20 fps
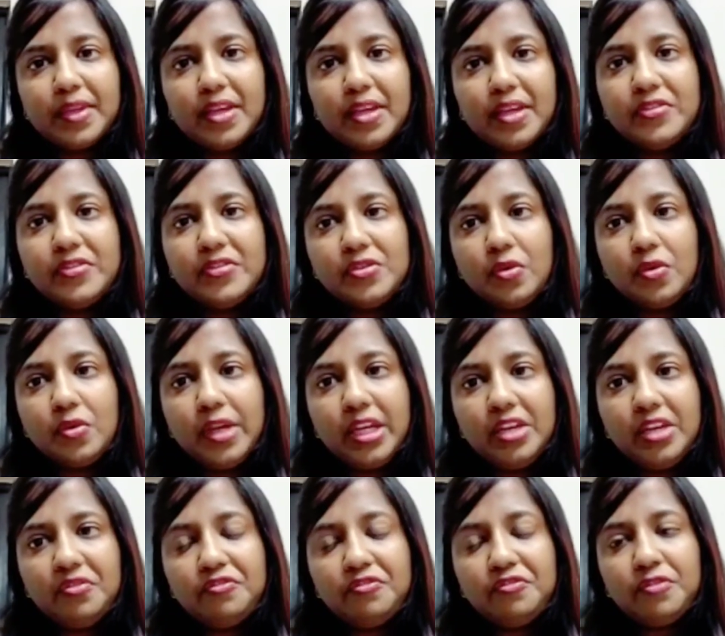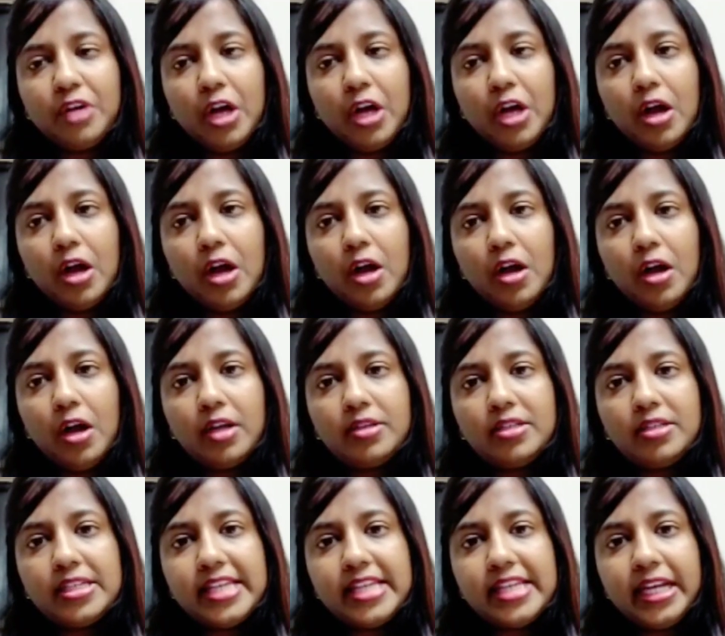So if
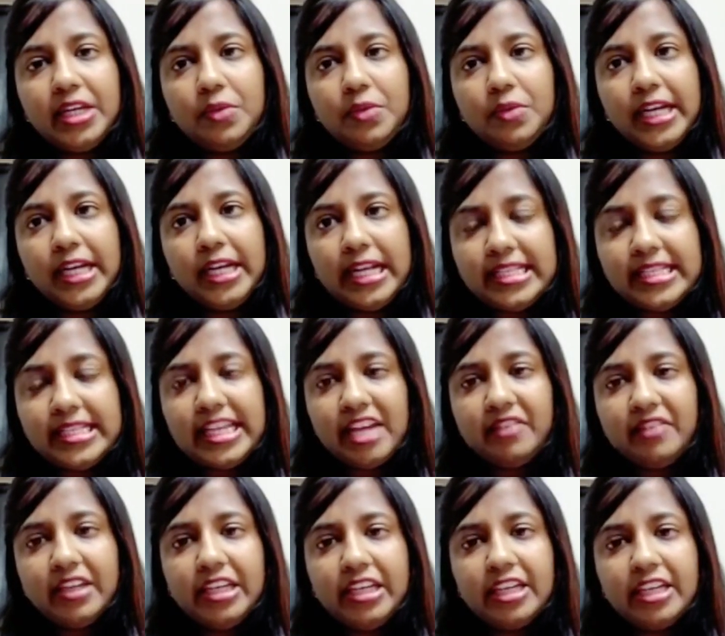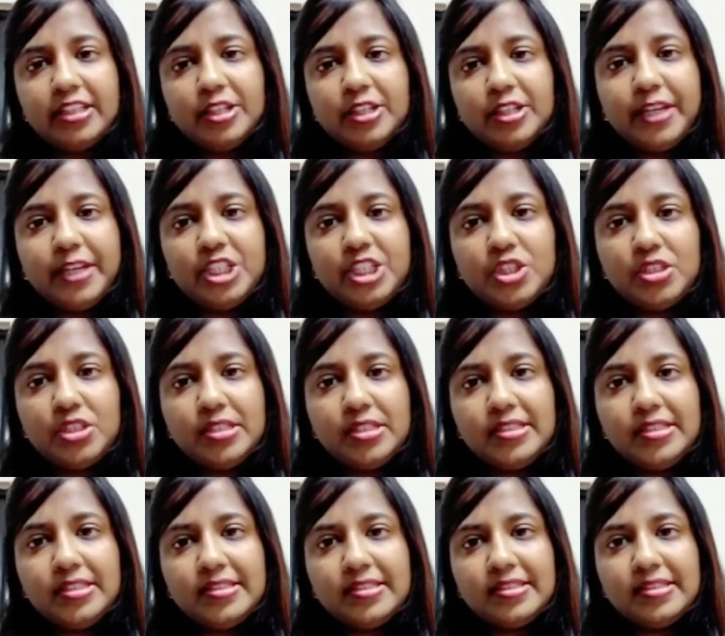does anyone else have any other
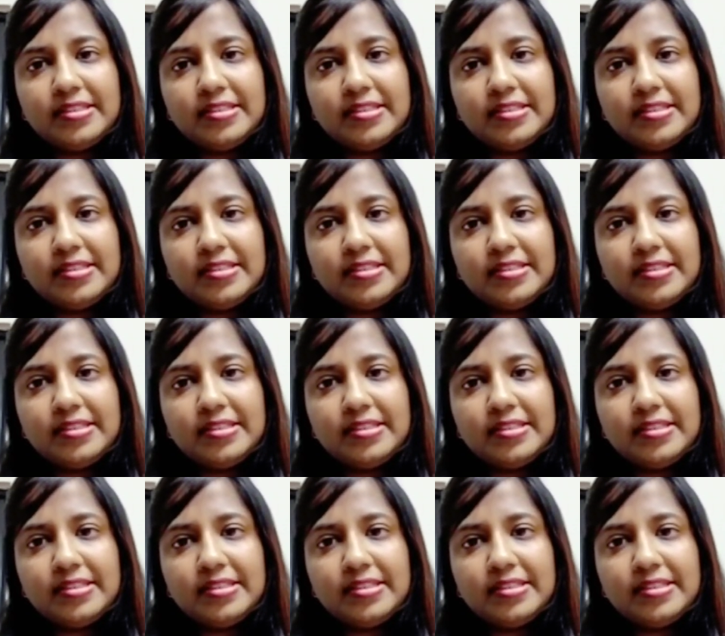questions?